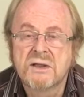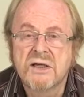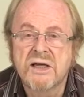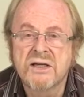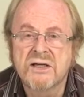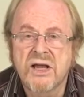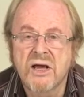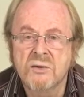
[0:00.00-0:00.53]

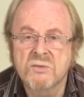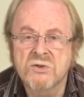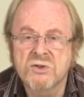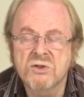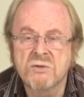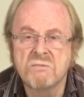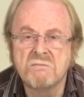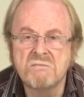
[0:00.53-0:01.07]
It helps
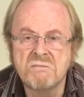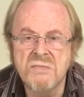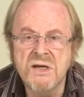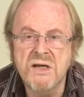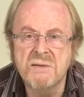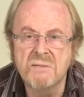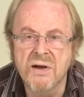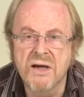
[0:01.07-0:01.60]
to
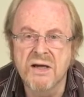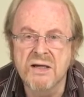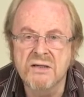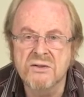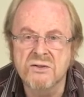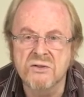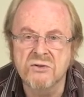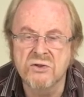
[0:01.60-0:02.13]

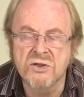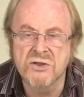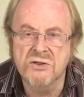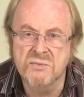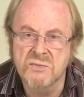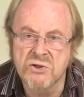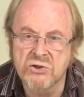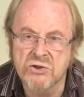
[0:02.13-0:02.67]
minimize the
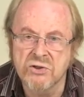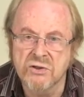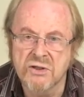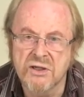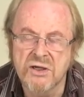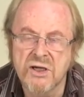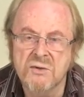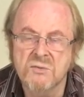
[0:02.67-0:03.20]
transmission.
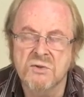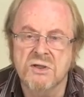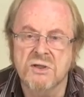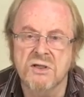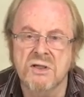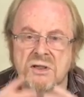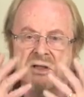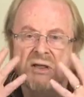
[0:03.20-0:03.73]
It helps to
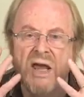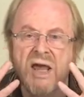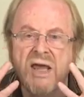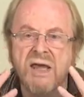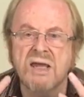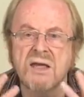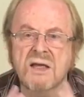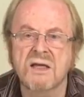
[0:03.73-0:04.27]

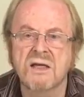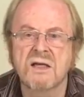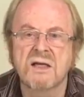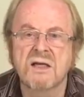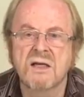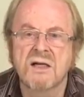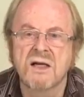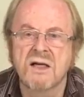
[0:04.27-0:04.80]
contain
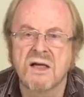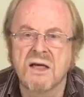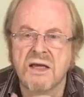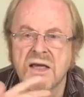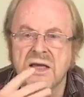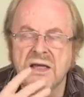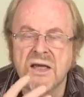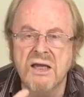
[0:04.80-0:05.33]

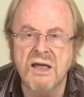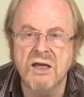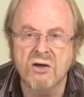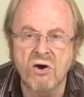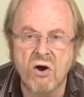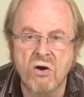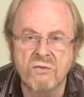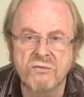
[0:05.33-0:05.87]
any
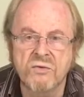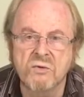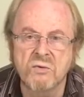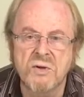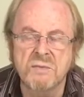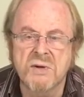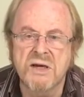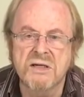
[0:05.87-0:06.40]
cough that
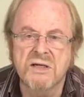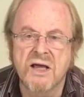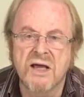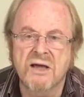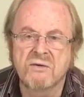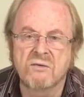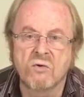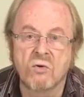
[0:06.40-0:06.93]
we might
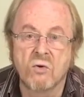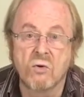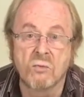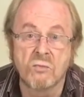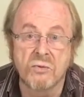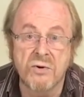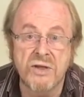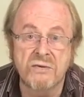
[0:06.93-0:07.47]
have, or
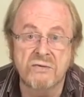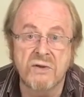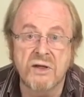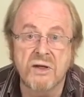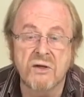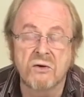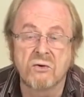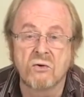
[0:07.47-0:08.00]

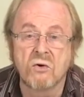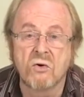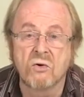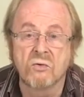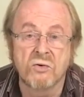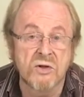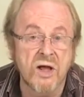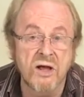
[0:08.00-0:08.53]
breathing
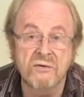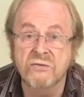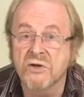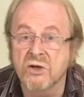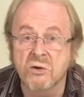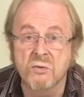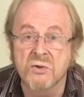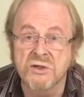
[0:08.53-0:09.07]
or
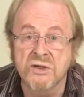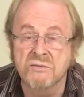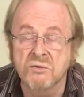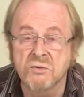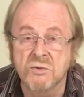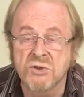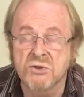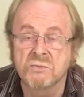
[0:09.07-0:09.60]
laughing or whatever,
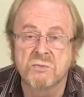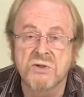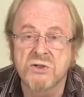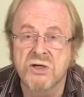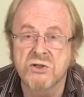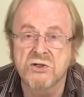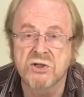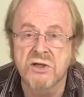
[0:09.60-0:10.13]
which
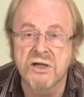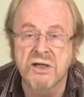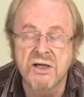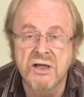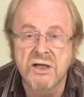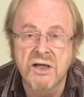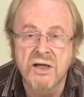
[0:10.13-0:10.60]
potentially